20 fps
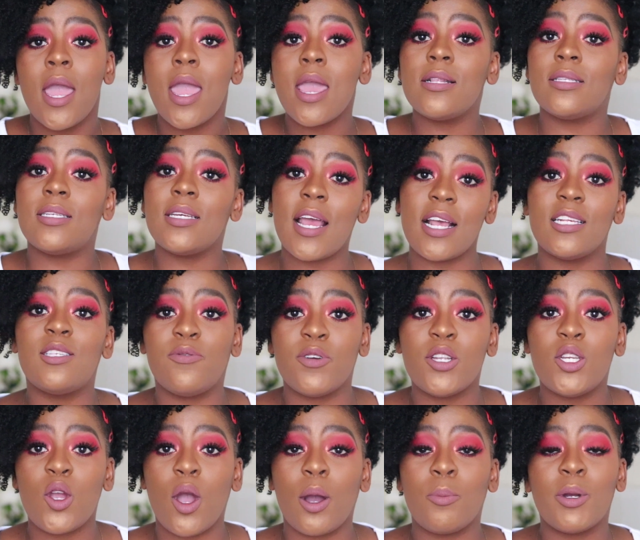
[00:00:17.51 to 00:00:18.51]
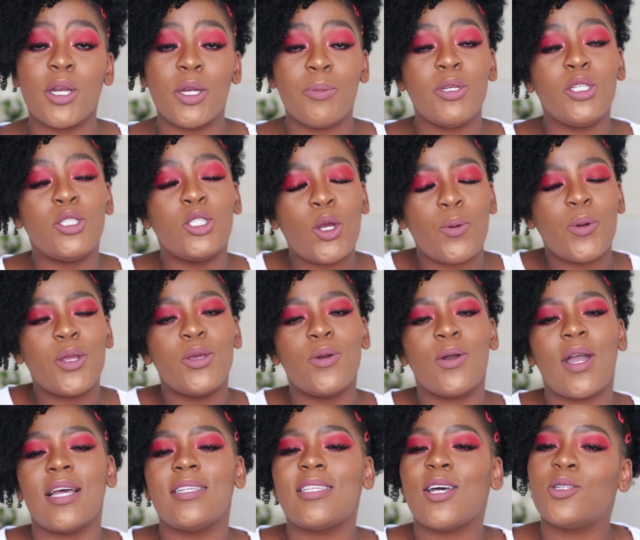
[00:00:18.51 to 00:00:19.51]
In today's video, I'm going to be showing
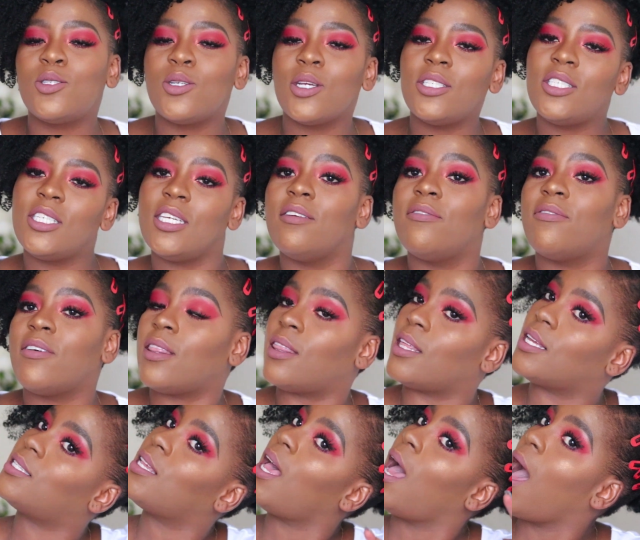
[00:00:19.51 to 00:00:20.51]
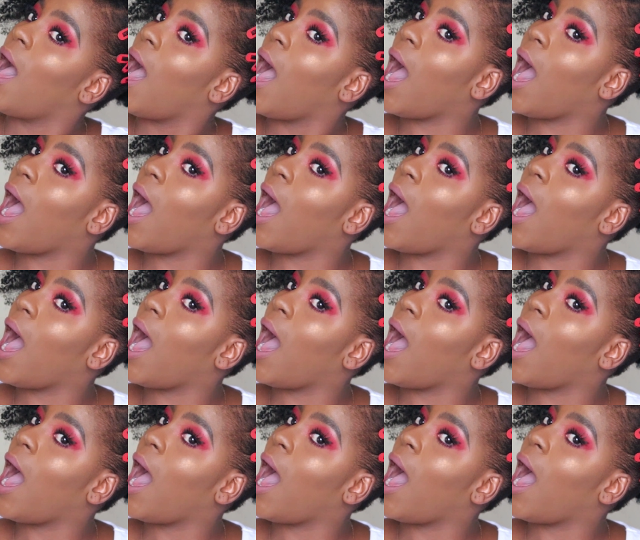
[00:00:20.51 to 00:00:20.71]
you guys how to achieve this